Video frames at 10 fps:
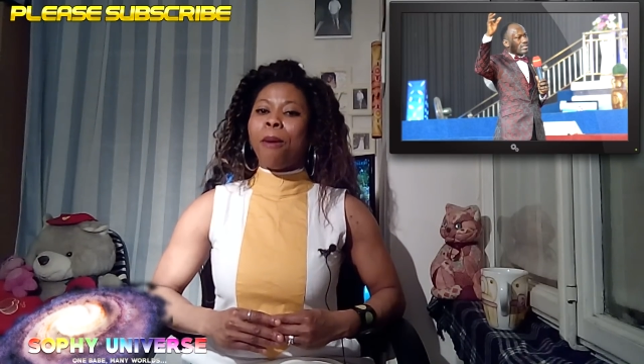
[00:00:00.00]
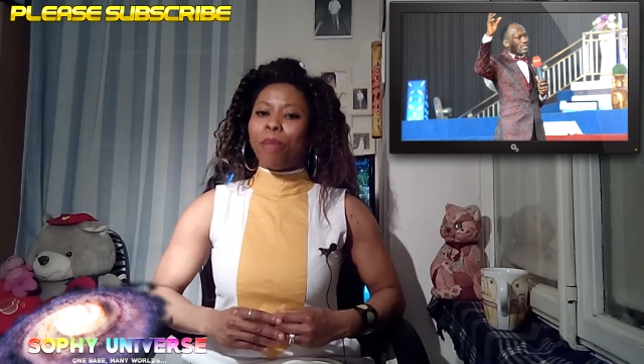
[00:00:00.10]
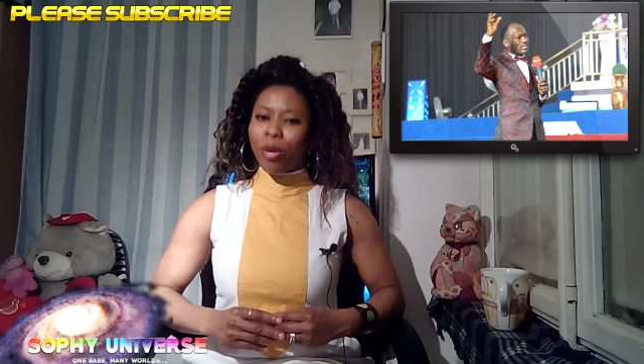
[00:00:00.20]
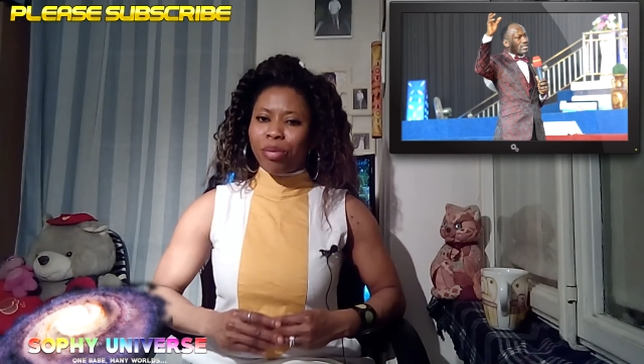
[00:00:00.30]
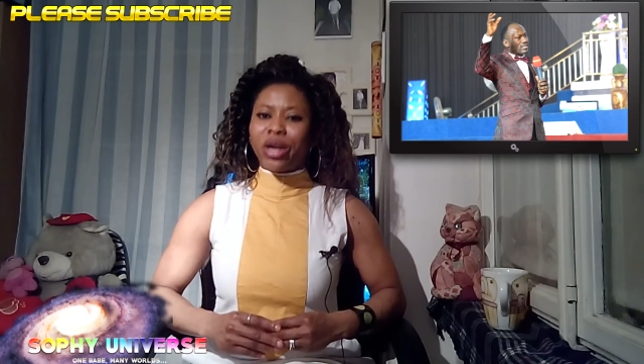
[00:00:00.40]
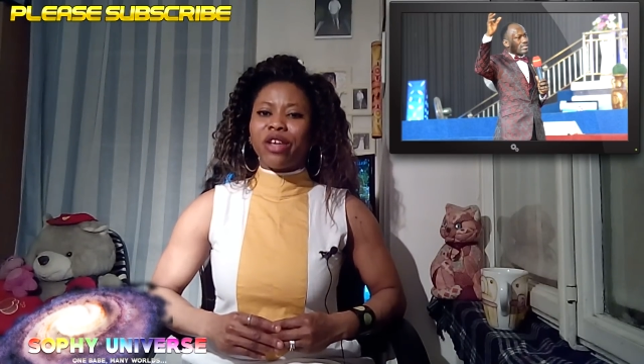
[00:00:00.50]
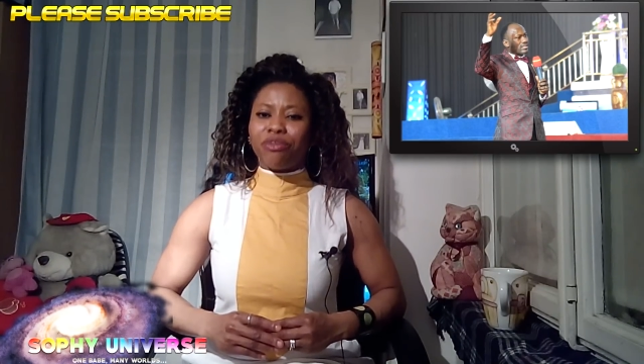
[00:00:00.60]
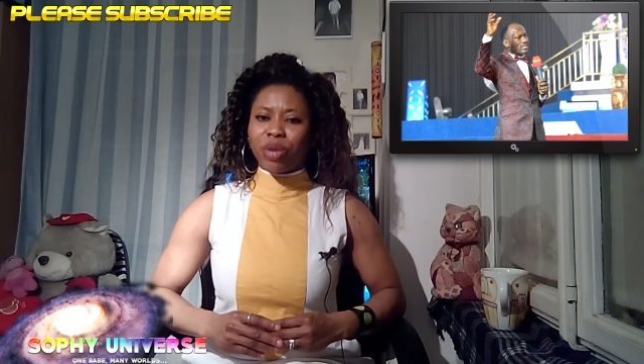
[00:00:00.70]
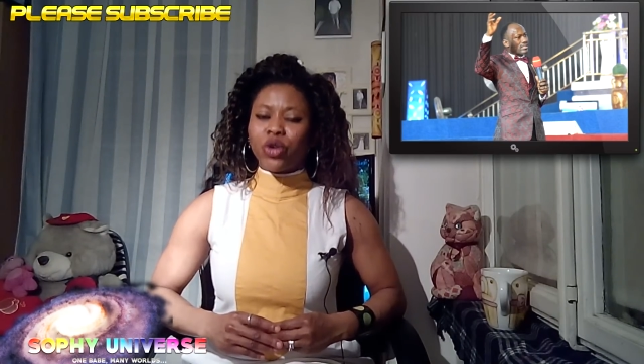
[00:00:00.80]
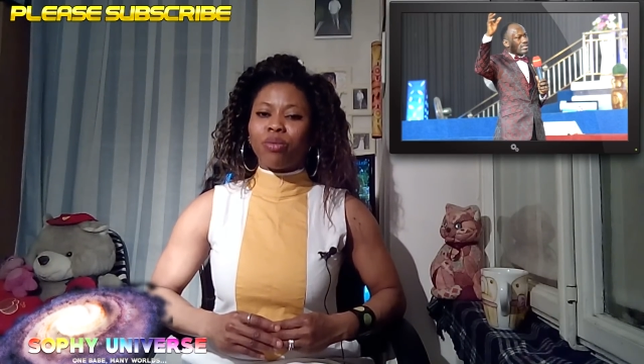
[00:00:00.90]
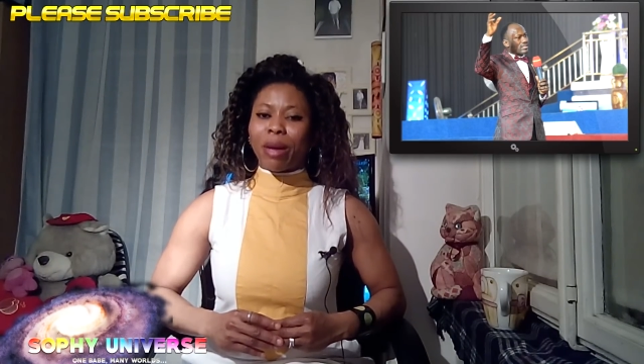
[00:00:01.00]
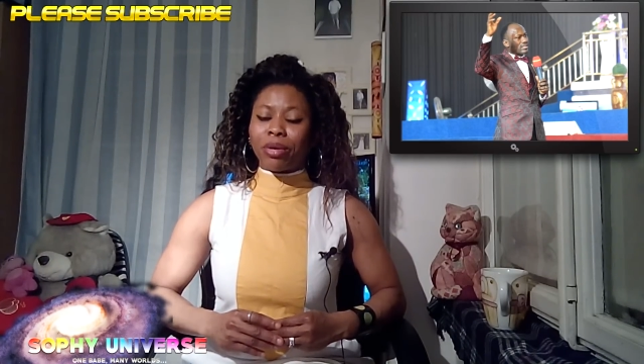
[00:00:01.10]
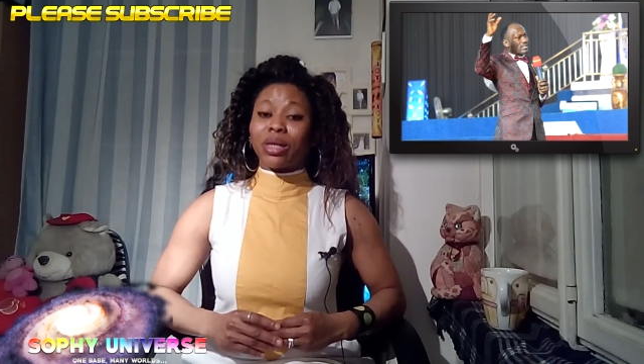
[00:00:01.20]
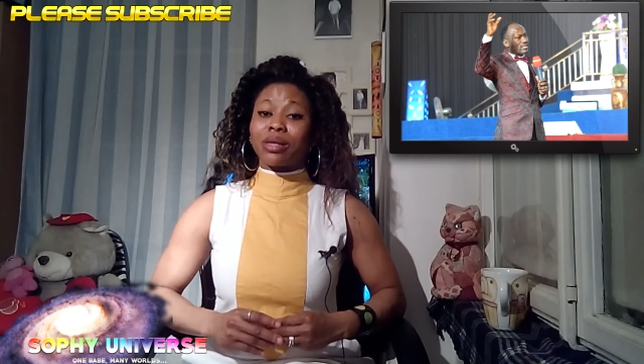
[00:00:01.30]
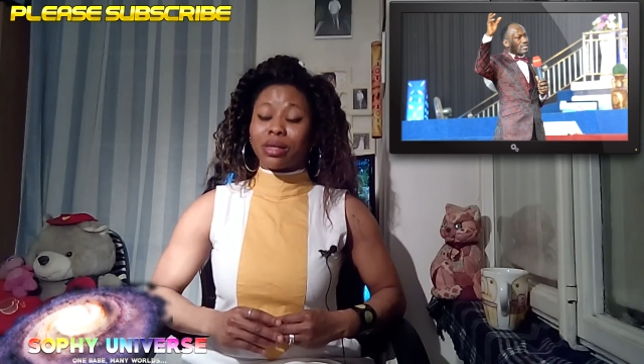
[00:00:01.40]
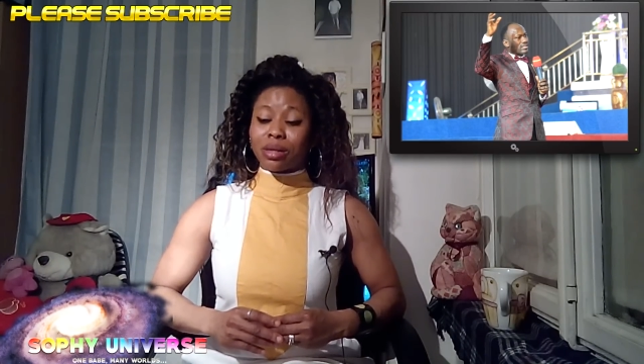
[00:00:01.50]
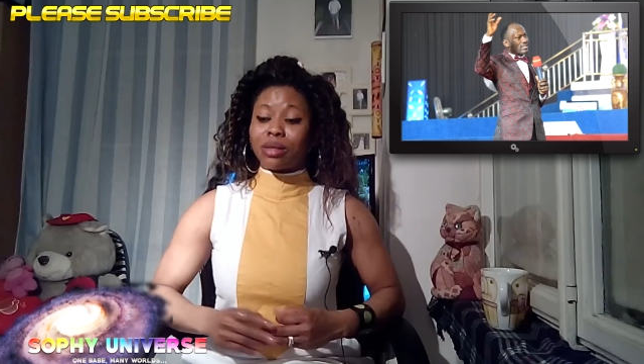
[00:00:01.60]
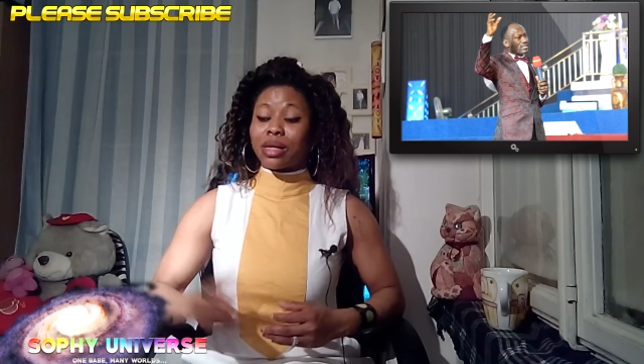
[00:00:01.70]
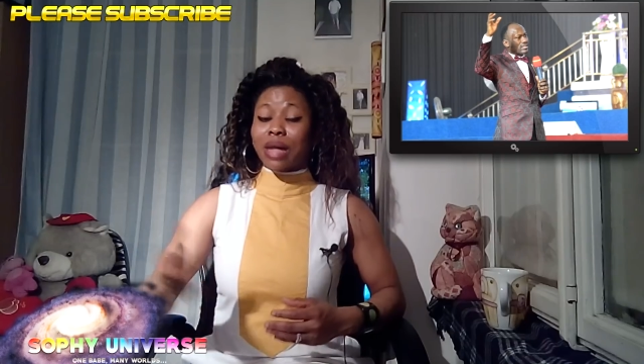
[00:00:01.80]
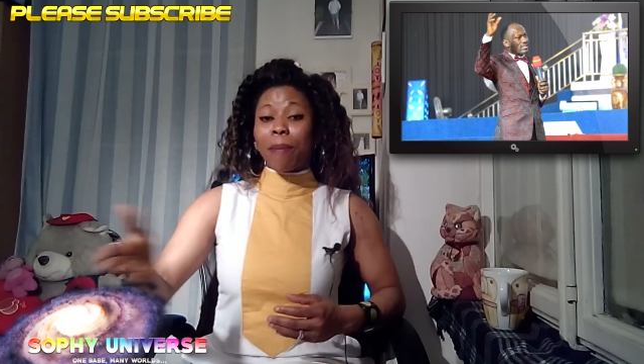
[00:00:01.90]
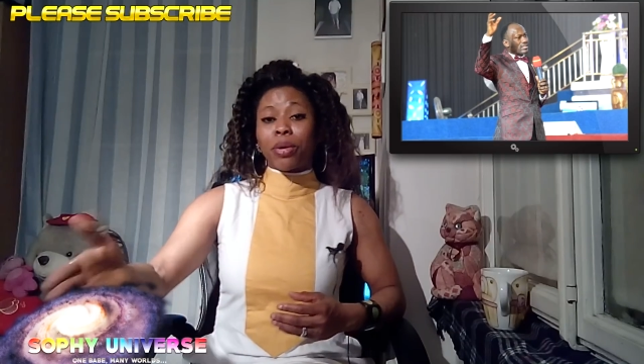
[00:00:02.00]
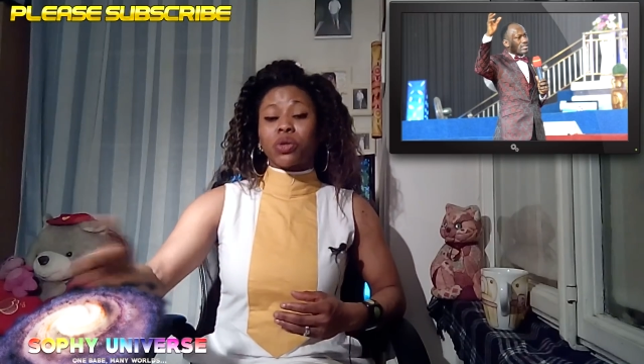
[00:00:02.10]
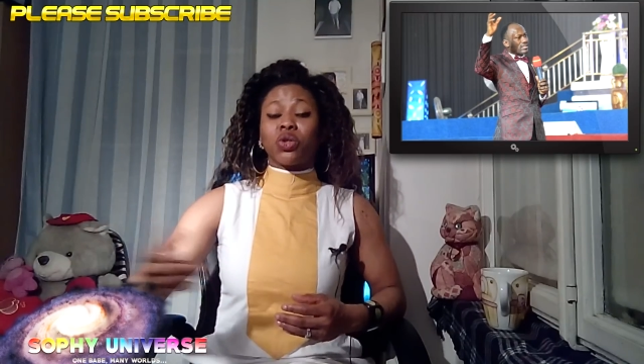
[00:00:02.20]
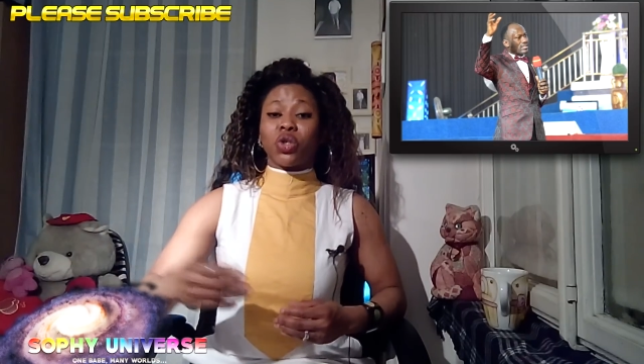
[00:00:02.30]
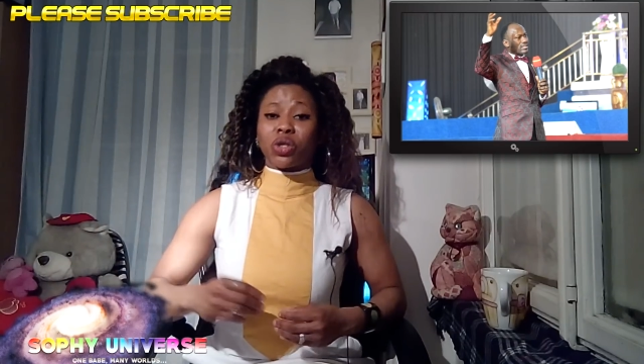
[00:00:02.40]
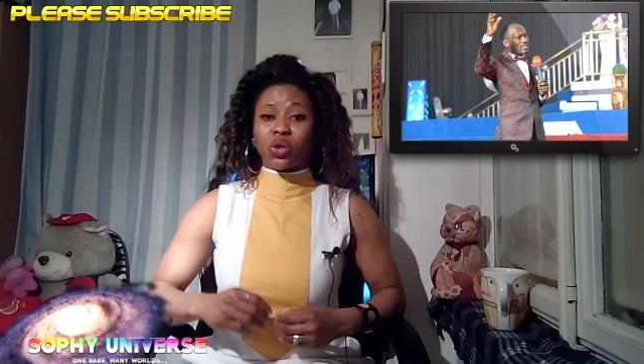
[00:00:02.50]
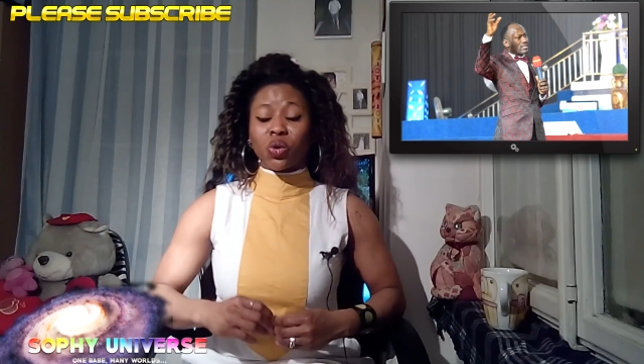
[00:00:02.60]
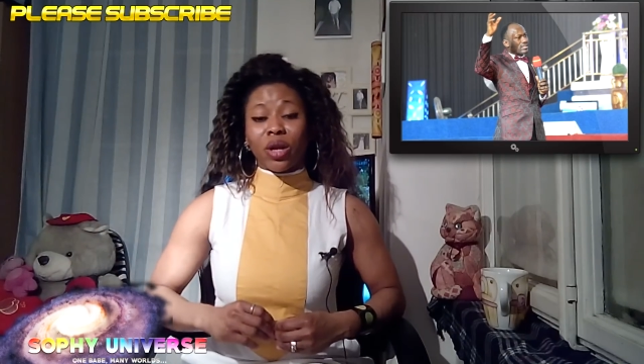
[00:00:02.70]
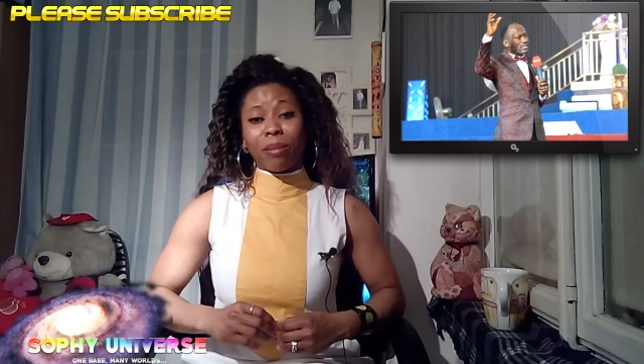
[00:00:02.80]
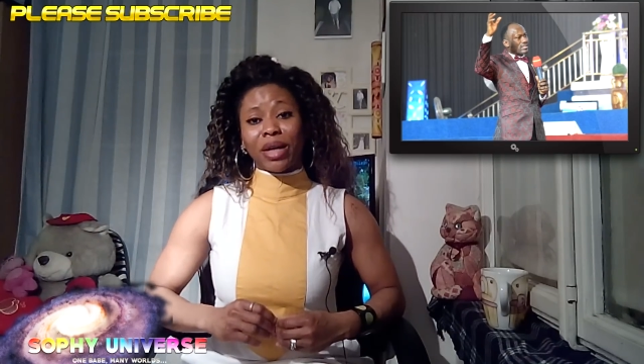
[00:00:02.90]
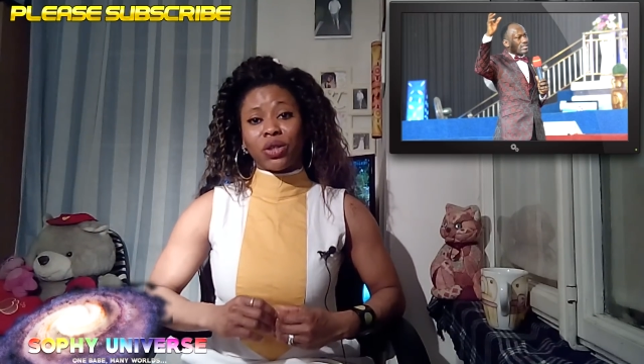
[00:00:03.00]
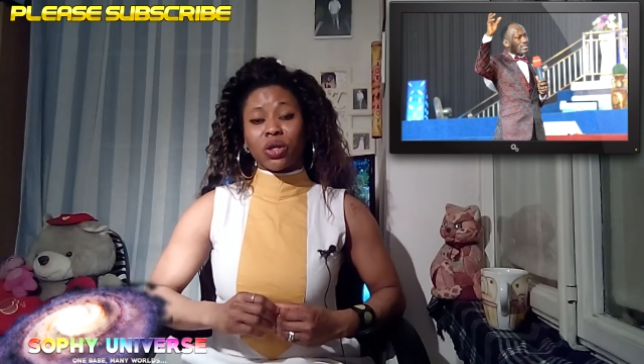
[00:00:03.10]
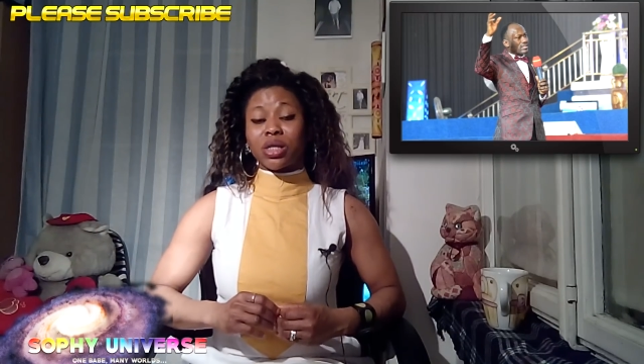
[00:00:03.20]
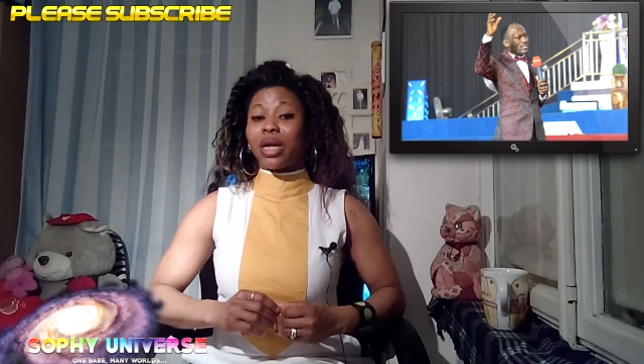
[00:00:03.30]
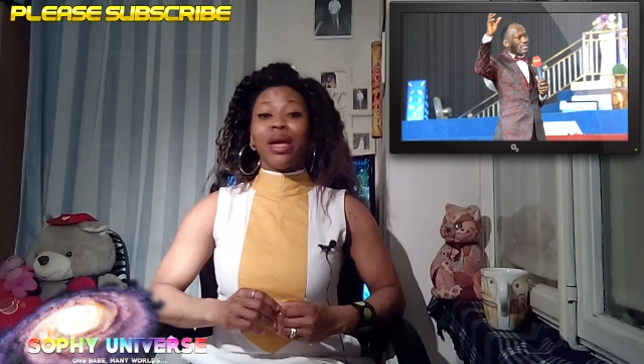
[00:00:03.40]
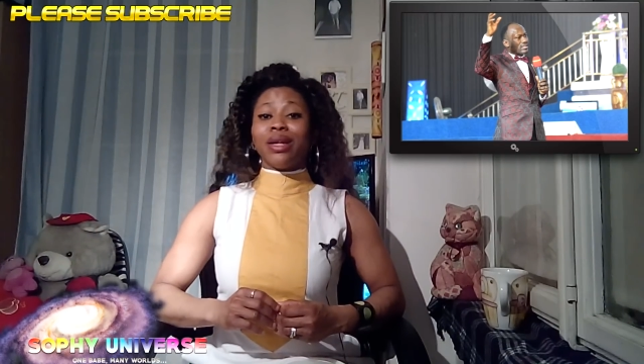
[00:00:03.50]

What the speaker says: But believe me, you my brothers and sisters, Apostle Johnson Suleman just say